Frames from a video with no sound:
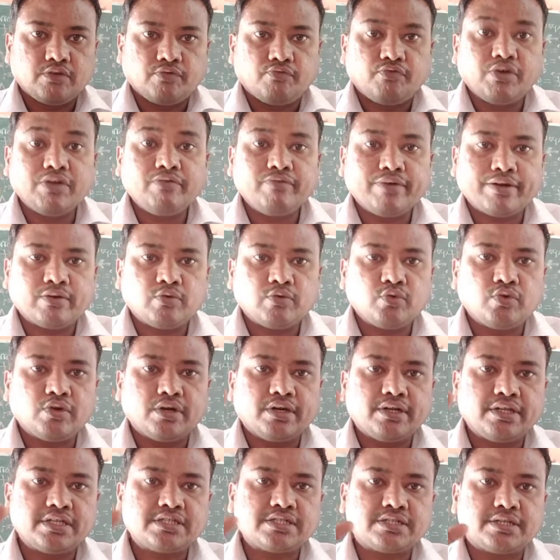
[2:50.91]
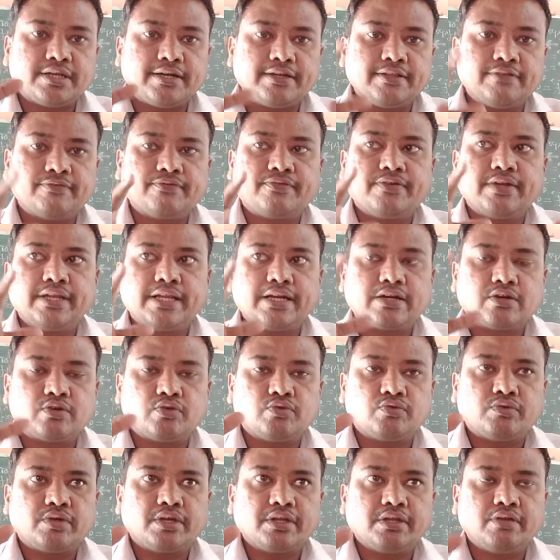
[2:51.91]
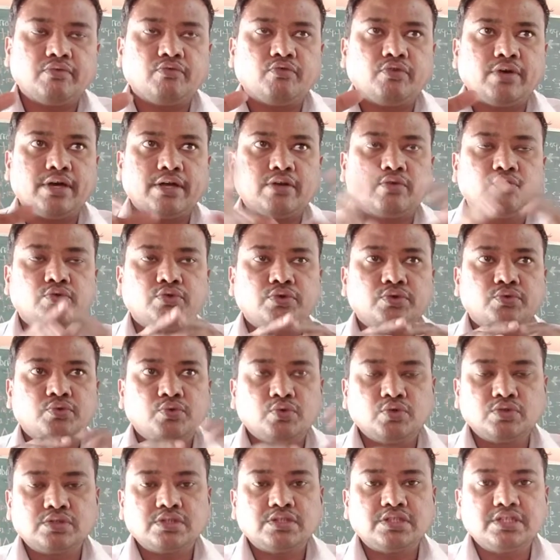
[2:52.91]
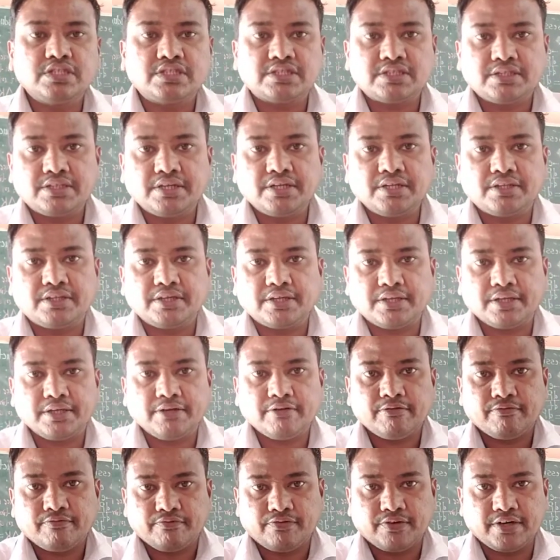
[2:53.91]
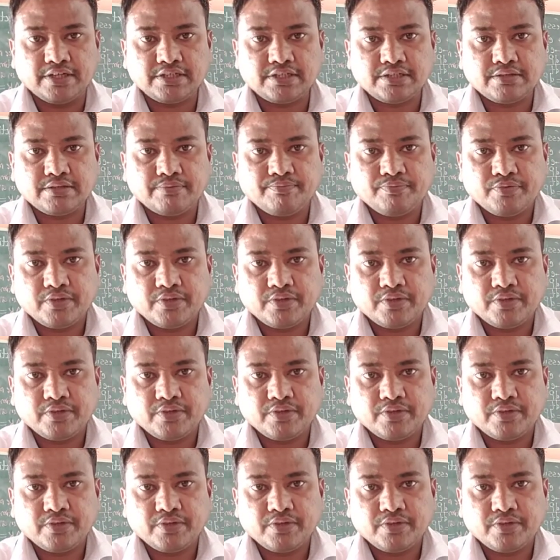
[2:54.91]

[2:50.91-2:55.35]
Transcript: When we are going to understand the free electron theory, we are going to use these three theories. First,